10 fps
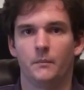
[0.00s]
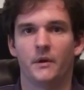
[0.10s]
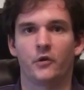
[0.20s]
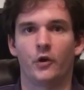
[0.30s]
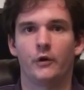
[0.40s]

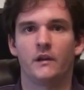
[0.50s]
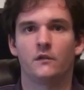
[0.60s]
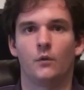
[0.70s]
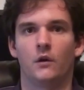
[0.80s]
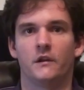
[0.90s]
Better
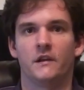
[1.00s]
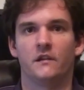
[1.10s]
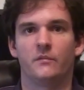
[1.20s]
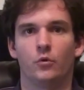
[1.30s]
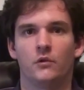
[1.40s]
earnings quality
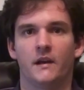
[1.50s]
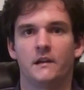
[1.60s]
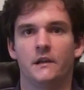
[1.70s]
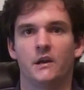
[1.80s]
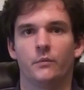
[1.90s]
is more
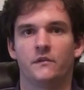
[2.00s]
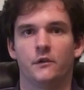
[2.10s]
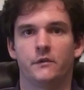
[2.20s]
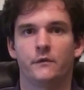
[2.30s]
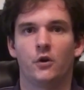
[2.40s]
likely a
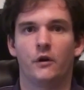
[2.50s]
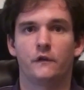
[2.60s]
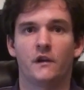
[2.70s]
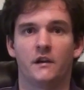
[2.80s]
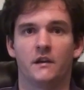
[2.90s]
result of
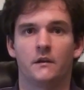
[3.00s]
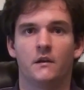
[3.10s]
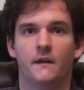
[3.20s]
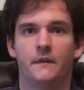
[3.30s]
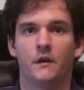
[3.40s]
cost-cutting
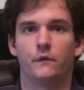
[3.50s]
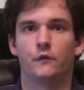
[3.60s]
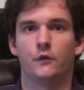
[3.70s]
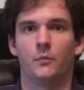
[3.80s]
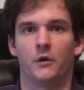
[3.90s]
than of
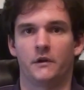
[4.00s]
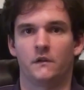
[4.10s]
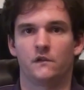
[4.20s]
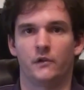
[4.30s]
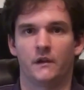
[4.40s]
true
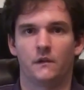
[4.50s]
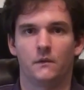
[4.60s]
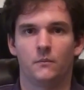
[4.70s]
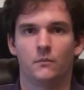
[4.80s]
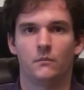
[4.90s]
market strength.
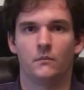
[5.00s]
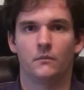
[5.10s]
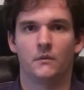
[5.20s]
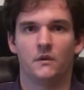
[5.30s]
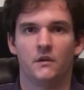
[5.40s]

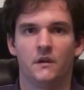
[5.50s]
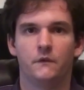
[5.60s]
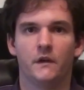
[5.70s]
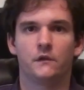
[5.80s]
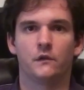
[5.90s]

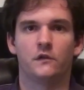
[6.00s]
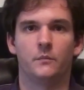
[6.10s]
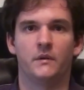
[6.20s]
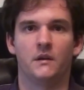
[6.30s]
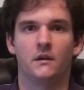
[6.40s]
Investors
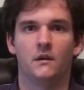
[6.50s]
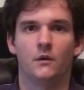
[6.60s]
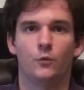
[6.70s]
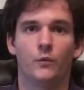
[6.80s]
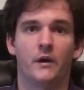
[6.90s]
should be
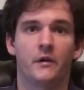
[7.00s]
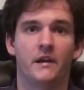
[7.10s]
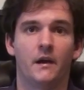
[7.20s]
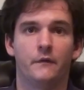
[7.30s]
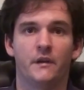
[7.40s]

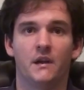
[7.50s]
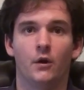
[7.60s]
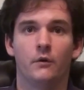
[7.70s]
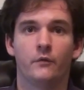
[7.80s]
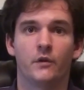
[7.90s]
wary of any
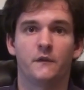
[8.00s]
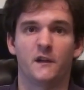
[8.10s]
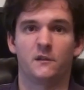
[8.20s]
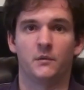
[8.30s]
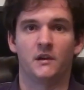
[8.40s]

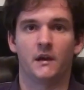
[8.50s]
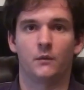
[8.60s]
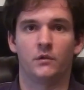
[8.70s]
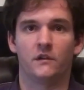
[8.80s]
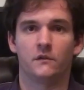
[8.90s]
over-advancement in
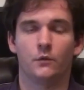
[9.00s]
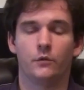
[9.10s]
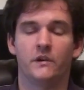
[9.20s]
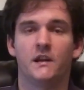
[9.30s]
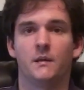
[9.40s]
equities,
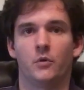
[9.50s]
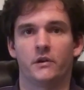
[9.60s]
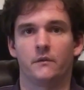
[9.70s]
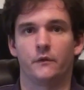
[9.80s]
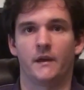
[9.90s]
or in any
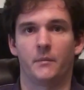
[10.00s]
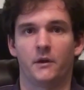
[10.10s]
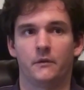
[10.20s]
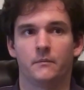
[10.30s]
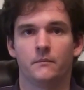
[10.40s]
market for that
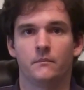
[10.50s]
matter.